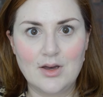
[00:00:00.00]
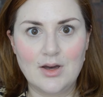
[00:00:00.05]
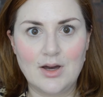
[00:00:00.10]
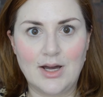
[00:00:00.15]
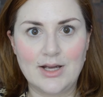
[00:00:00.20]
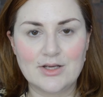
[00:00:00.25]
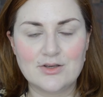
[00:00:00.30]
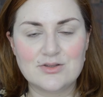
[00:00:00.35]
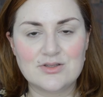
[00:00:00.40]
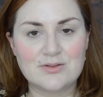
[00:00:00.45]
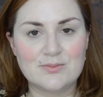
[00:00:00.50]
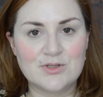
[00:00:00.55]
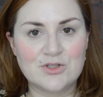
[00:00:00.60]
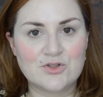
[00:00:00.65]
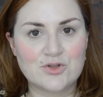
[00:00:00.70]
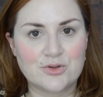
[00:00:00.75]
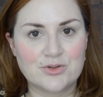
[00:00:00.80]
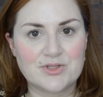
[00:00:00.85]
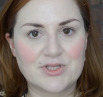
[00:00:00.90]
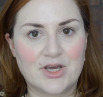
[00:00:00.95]
I used to be
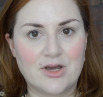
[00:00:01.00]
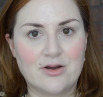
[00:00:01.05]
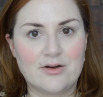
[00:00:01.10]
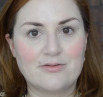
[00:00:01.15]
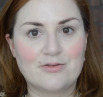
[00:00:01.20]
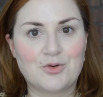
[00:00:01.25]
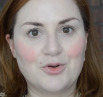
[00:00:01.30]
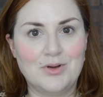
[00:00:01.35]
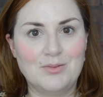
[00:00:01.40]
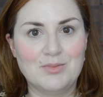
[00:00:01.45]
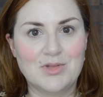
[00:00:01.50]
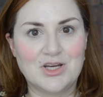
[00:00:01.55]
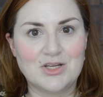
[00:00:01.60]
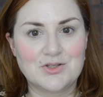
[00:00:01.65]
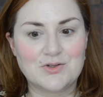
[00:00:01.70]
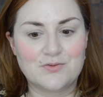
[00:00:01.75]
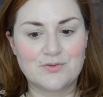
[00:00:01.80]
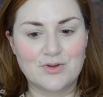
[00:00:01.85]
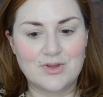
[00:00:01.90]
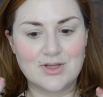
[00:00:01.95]
so scared of cream
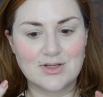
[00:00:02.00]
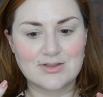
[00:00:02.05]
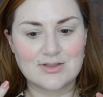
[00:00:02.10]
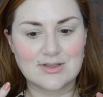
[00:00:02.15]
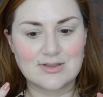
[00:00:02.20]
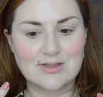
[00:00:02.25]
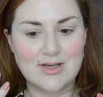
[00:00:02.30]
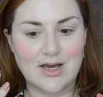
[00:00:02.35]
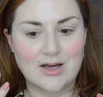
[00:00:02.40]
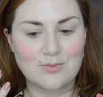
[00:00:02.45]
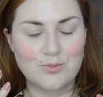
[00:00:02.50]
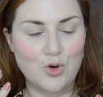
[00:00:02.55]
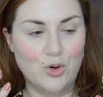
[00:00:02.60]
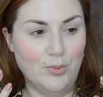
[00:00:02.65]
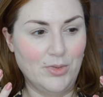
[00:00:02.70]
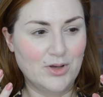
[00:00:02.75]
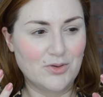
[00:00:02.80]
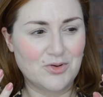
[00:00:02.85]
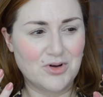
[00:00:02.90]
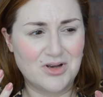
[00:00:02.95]
blush for this exact
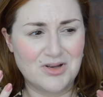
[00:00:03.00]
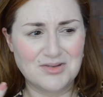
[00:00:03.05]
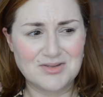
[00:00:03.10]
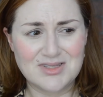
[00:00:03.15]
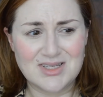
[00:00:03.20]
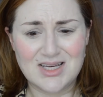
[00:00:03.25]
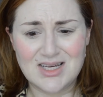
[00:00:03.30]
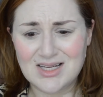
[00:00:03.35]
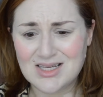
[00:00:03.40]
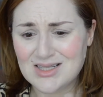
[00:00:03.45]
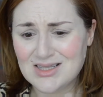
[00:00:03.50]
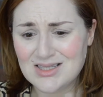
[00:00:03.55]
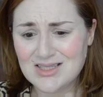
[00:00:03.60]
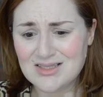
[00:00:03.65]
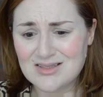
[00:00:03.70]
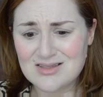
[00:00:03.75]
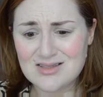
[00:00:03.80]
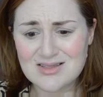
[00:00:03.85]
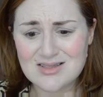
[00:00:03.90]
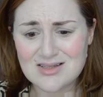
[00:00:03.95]
moment where I was like,
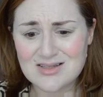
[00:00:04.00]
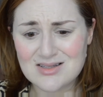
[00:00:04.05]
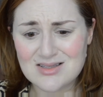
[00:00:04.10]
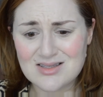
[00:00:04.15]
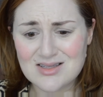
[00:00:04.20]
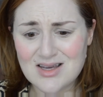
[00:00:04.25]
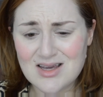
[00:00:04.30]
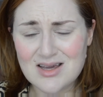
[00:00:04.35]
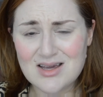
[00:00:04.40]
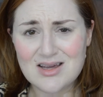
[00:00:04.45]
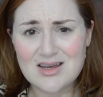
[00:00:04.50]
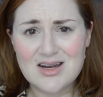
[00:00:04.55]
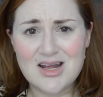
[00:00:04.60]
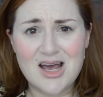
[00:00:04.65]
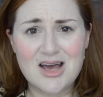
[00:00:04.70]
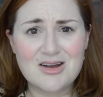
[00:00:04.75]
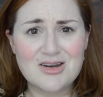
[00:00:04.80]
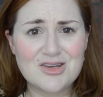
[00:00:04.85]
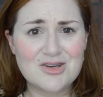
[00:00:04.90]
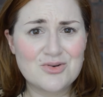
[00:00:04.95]
this is insane.
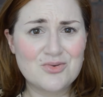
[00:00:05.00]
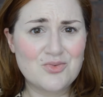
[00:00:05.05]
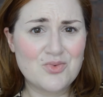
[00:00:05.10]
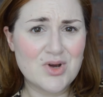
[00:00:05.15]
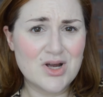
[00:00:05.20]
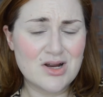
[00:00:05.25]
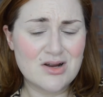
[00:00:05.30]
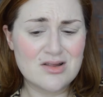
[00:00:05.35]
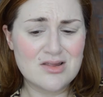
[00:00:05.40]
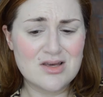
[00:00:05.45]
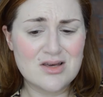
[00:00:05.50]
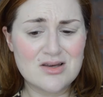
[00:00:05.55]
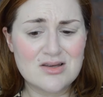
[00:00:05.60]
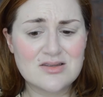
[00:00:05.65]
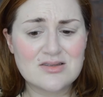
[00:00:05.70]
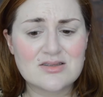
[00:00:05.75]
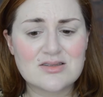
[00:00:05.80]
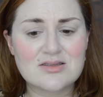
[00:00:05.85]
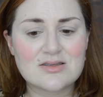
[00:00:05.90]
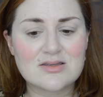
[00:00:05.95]
How do you wear
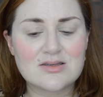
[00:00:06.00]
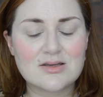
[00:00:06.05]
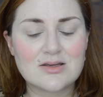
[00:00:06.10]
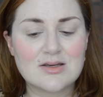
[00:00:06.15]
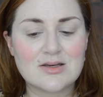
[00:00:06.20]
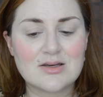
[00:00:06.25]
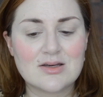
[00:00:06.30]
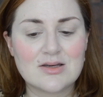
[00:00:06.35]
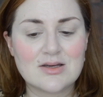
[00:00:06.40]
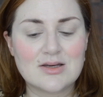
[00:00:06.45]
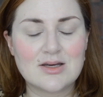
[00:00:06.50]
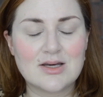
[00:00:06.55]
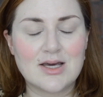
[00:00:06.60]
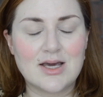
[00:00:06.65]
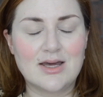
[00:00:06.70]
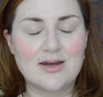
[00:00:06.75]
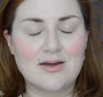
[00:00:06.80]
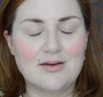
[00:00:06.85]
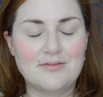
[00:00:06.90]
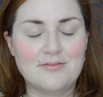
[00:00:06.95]
this?
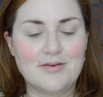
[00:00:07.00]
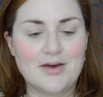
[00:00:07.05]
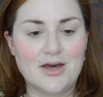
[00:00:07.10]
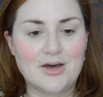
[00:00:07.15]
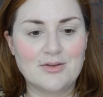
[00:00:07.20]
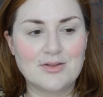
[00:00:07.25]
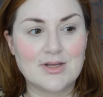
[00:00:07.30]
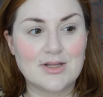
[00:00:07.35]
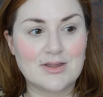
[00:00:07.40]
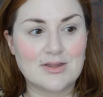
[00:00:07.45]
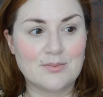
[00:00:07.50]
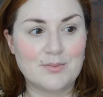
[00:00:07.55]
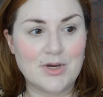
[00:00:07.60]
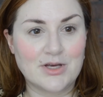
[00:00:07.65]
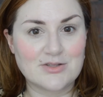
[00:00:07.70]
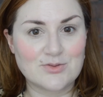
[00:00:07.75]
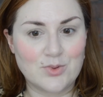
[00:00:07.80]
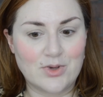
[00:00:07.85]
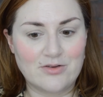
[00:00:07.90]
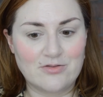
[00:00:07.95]
And I found that the
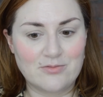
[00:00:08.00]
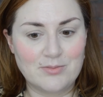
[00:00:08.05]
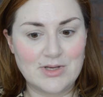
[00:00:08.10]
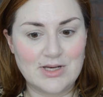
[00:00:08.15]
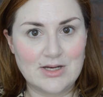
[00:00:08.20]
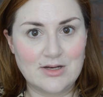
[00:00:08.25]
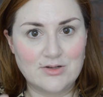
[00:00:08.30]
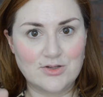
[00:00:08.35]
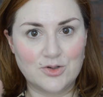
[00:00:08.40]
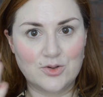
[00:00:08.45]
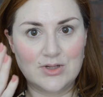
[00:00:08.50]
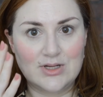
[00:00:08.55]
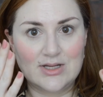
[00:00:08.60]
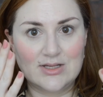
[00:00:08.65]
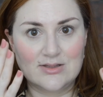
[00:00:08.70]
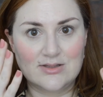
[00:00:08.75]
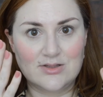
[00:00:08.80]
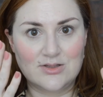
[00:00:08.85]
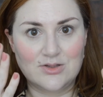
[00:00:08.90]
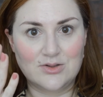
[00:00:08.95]
best way for me to do it
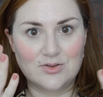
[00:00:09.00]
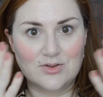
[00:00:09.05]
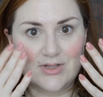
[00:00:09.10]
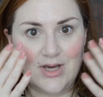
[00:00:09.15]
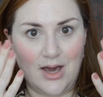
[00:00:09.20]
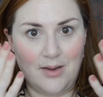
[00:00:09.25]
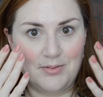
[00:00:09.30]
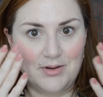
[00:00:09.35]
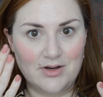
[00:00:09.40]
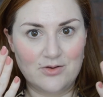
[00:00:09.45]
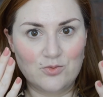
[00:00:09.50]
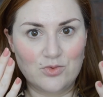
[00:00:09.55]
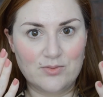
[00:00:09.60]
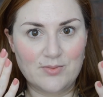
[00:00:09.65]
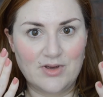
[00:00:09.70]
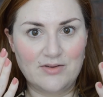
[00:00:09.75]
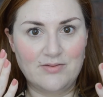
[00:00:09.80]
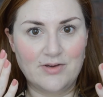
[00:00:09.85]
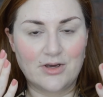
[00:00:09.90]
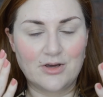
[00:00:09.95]
is to tap it in with
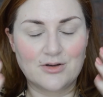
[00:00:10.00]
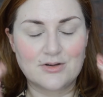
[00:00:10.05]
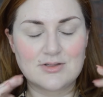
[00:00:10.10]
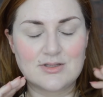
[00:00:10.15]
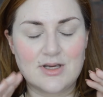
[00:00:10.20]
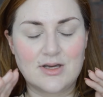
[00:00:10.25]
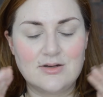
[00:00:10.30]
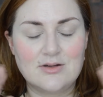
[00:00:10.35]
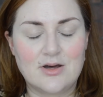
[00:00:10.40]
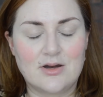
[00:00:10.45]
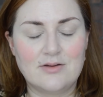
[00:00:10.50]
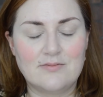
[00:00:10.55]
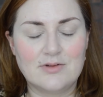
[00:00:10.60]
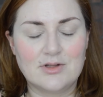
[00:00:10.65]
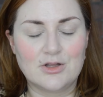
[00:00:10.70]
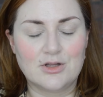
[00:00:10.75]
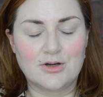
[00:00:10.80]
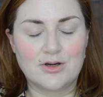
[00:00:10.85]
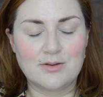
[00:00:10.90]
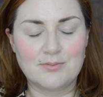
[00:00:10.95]
my fingers and not
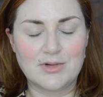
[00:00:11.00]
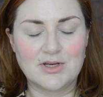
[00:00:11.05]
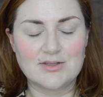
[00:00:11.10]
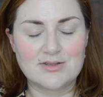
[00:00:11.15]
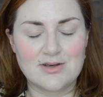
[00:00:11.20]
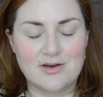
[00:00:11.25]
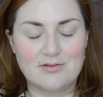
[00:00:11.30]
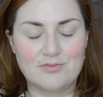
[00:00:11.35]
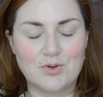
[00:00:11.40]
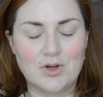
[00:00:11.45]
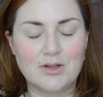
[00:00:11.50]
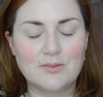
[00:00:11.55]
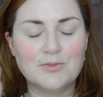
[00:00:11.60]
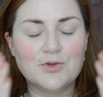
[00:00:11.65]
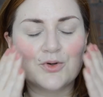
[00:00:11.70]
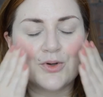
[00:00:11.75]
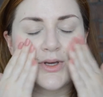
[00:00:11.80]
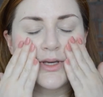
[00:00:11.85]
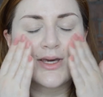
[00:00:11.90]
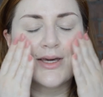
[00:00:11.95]
even look at myself while I'm
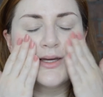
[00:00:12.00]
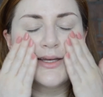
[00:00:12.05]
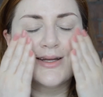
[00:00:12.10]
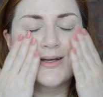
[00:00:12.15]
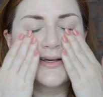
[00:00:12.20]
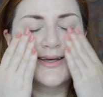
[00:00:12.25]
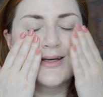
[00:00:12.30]
doing it.